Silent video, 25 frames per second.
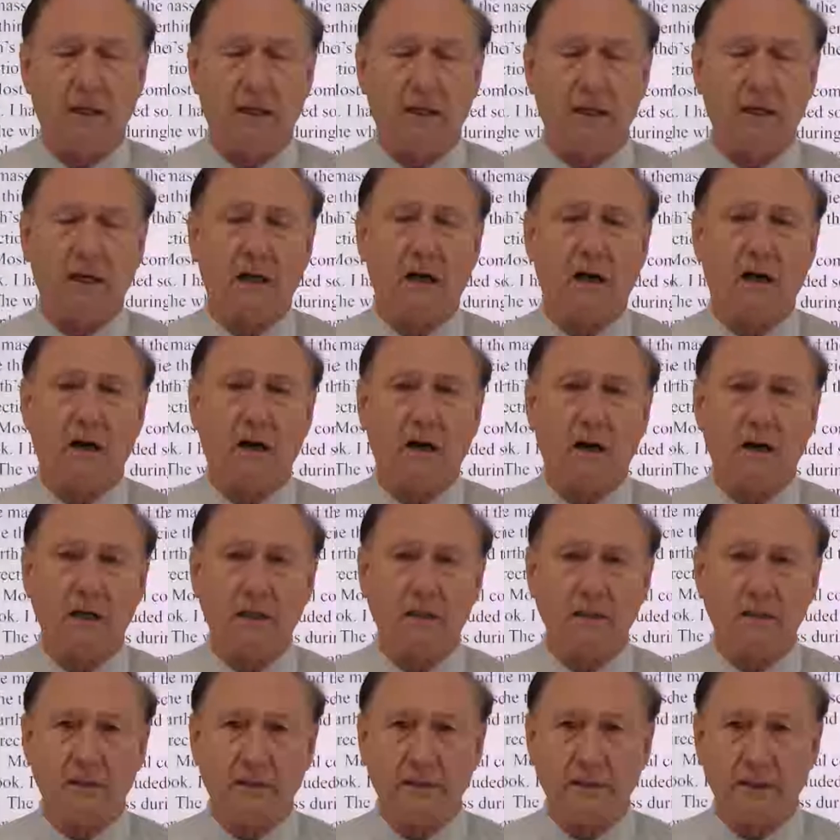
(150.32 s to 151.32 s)

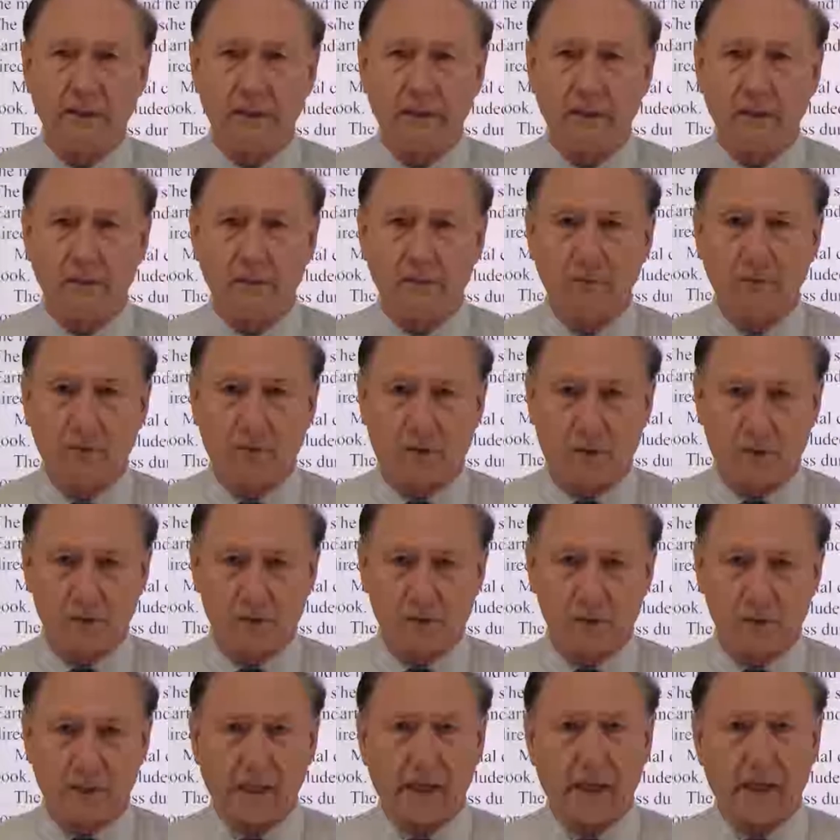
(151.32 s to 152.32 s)
on the
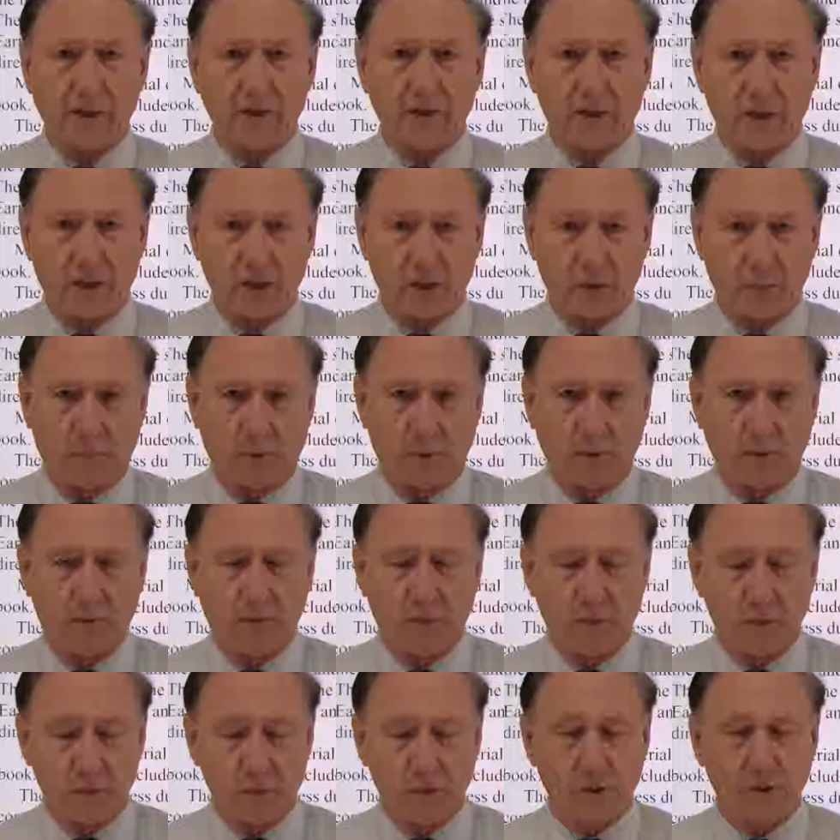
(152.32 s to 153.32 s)
causes of the Ice Age and polar
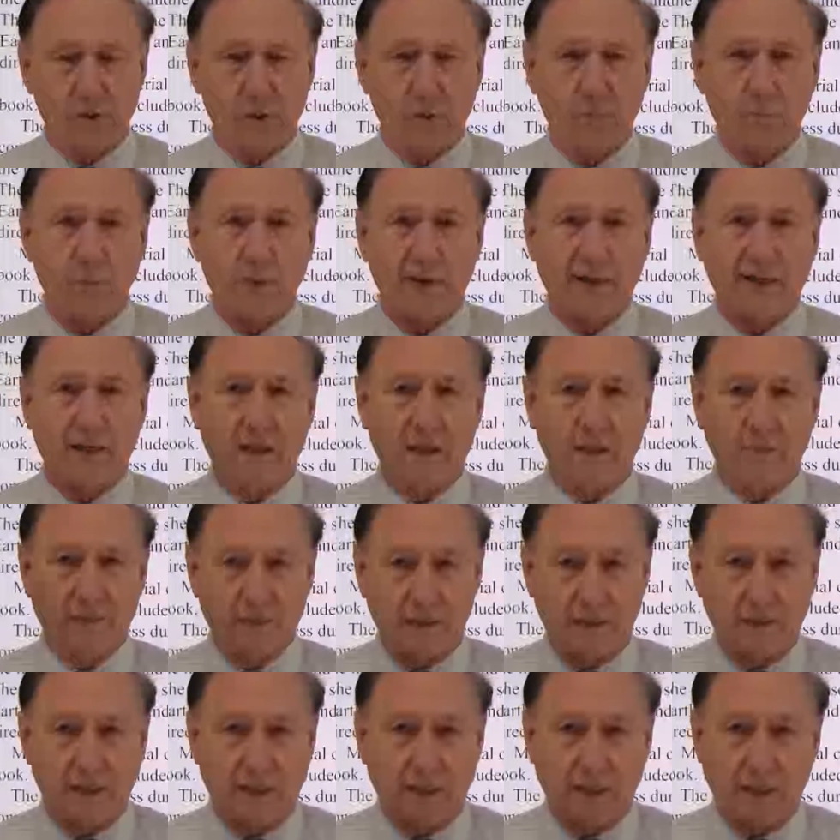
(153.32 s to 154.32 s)
reversals and bring it up
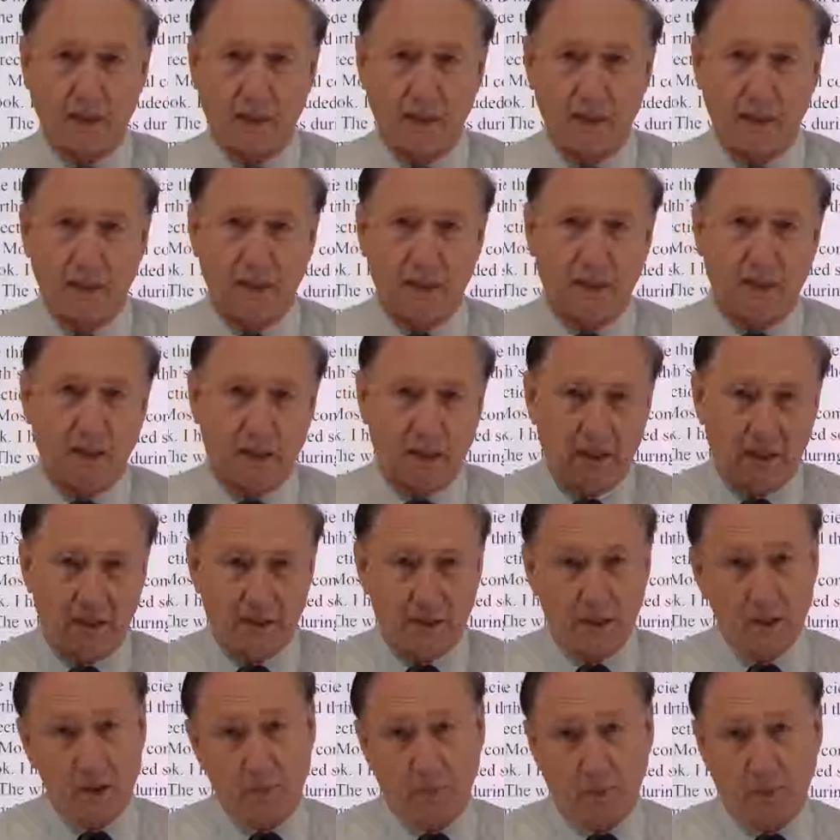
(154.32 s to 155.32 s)
to date.
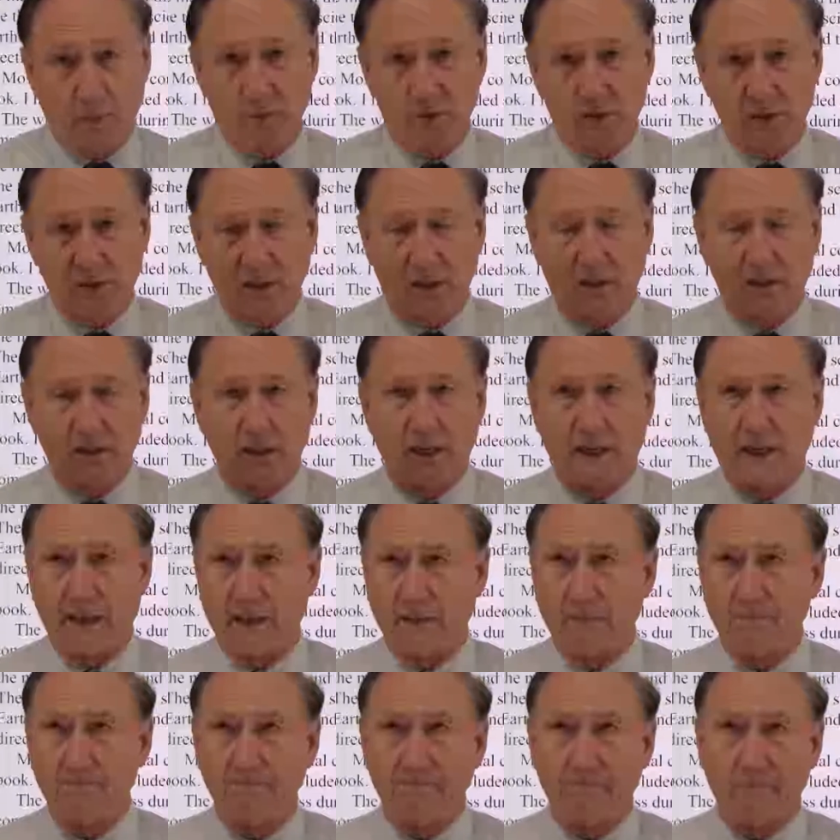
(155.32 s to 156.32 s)
This book was done
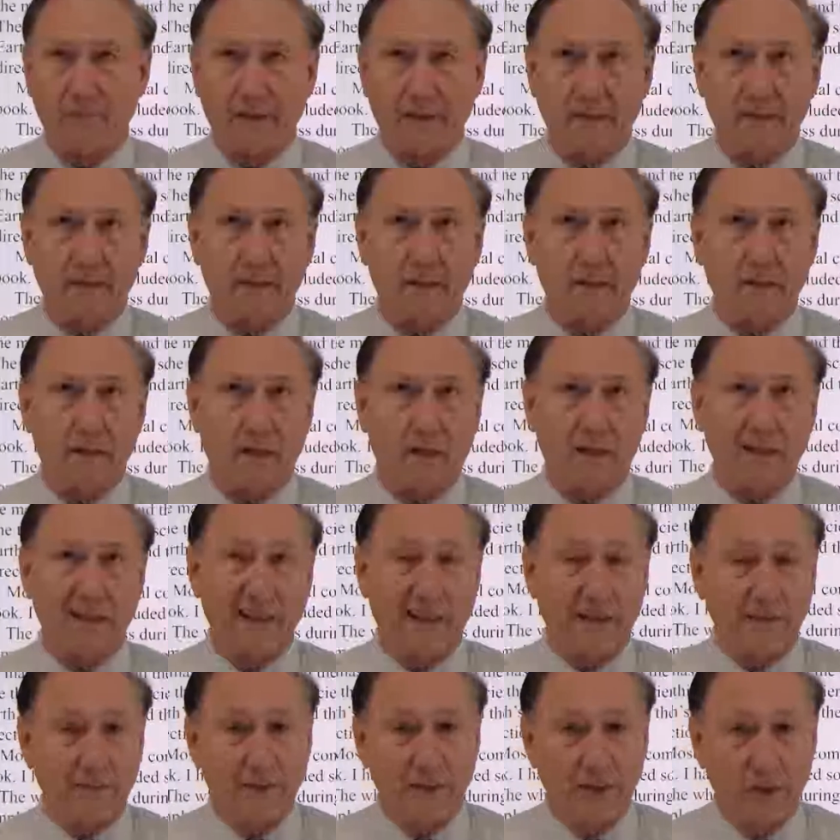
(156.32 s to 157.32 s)
like
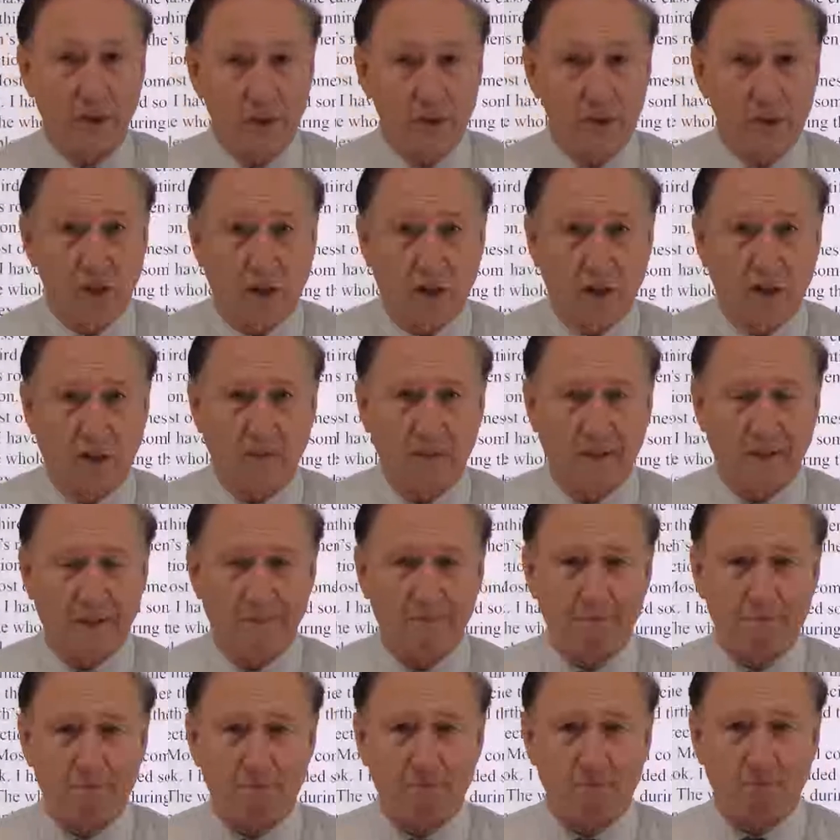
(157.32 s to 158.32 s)
11 years ago.
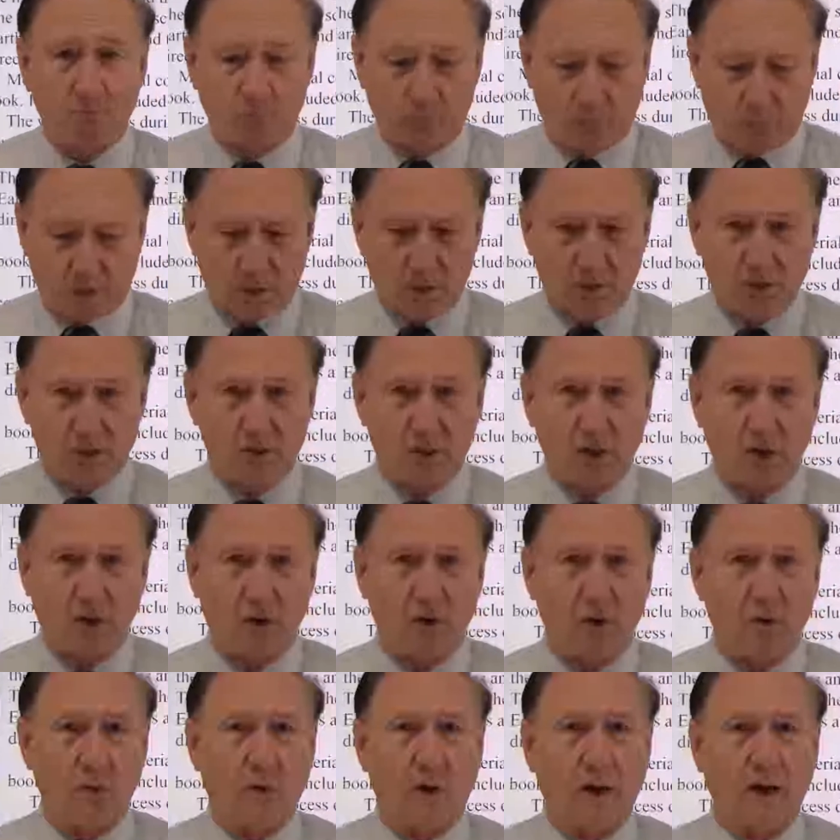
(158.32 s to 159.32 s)

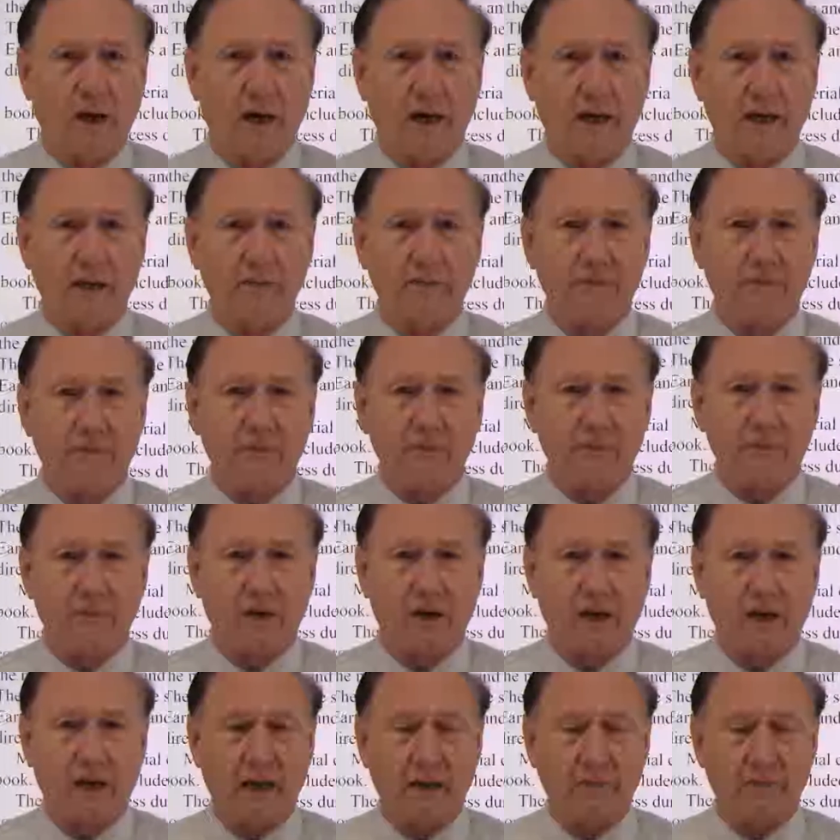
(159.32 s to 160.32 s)
So I've
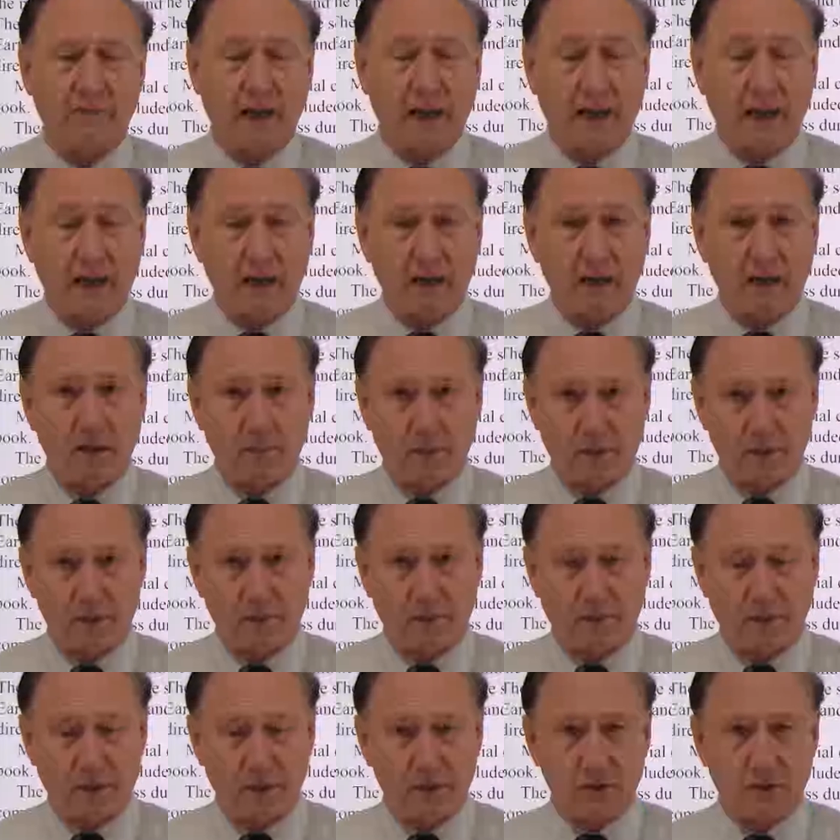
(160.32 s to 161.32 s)
added a bunch
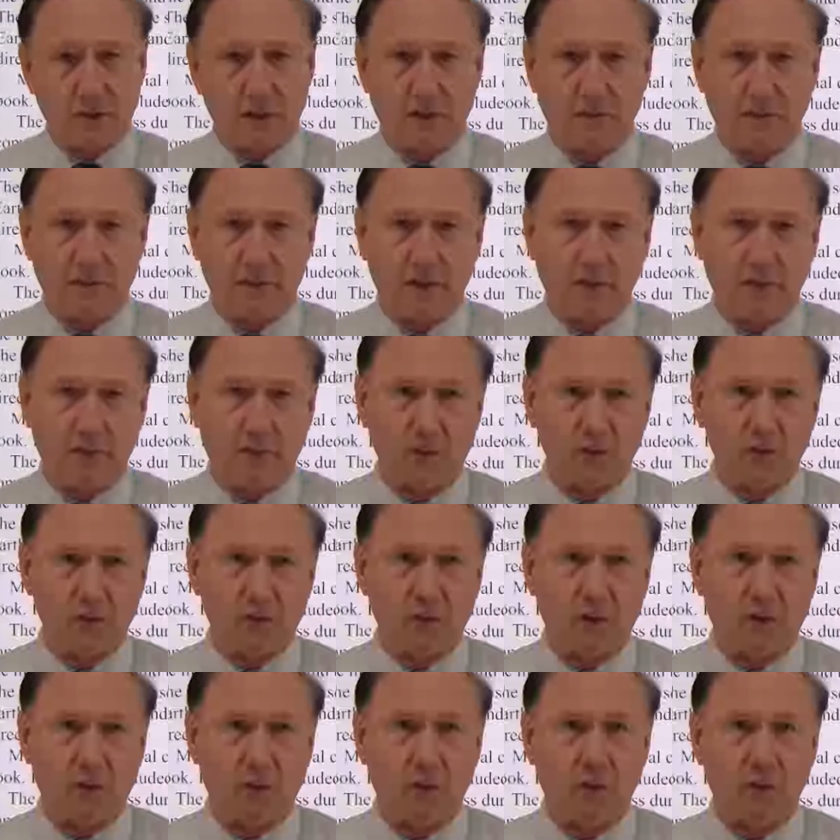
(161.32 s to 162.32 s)
of other stuff, and I've
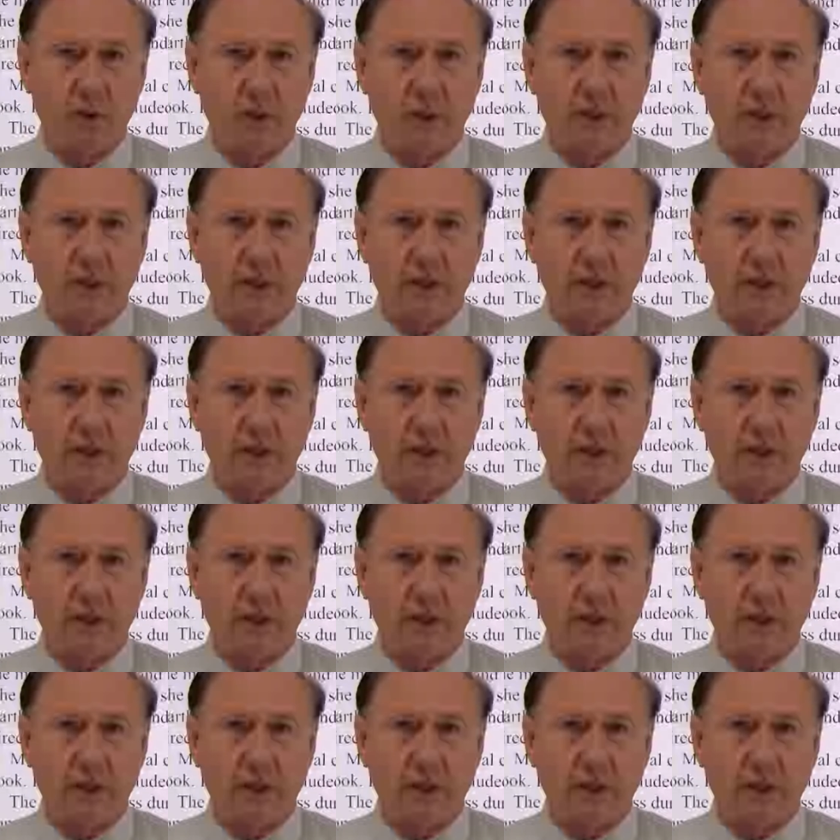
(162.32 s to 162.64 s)
also